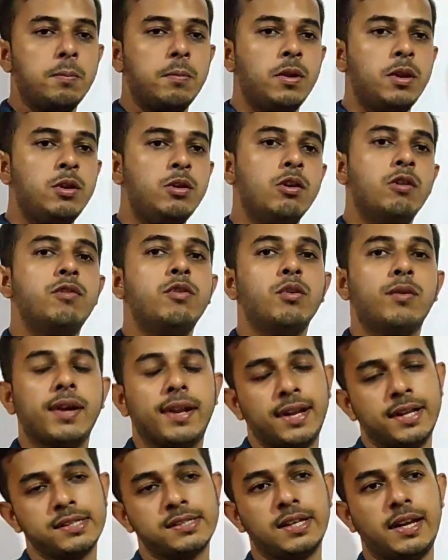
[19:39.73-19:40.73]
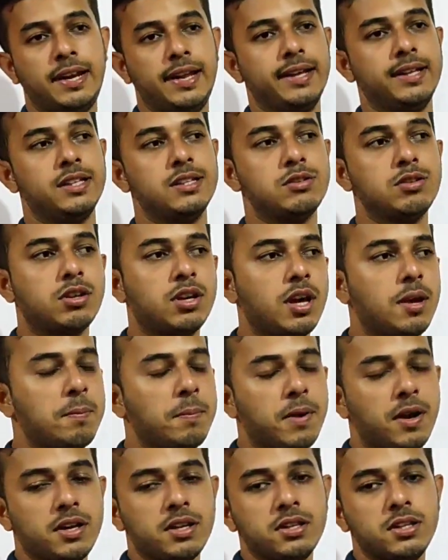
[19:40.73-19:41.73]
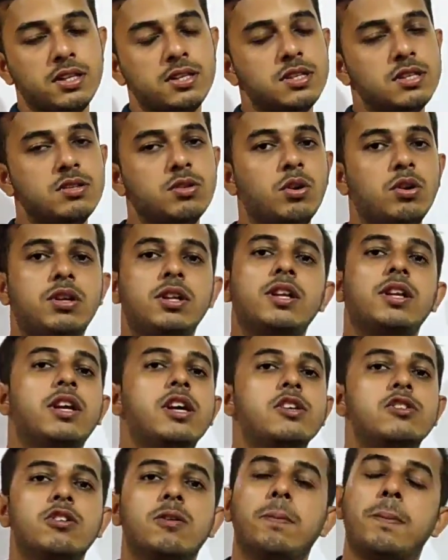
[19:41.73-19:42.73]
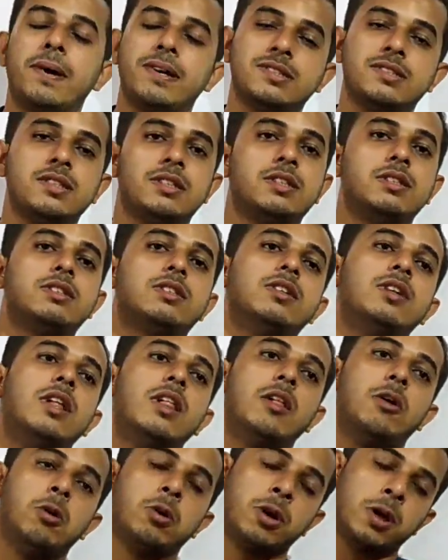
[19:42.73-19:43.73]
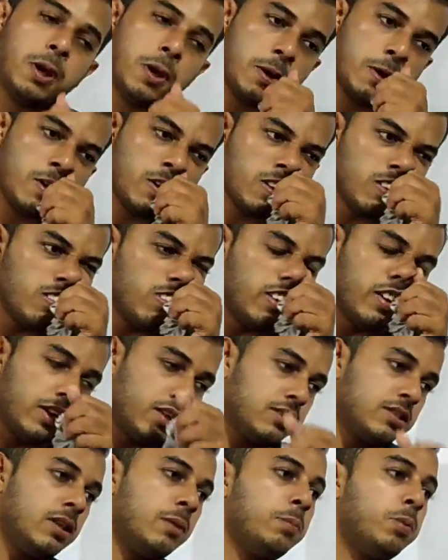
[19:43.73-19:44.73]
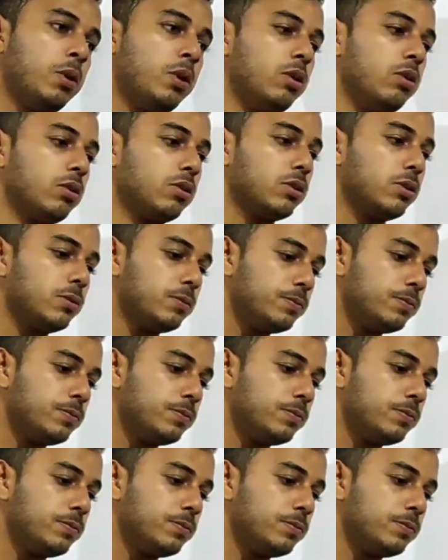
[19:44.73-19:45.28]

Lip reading: many of you can answer like this. Okay, but this is not in case of percent. Okay, for example, look,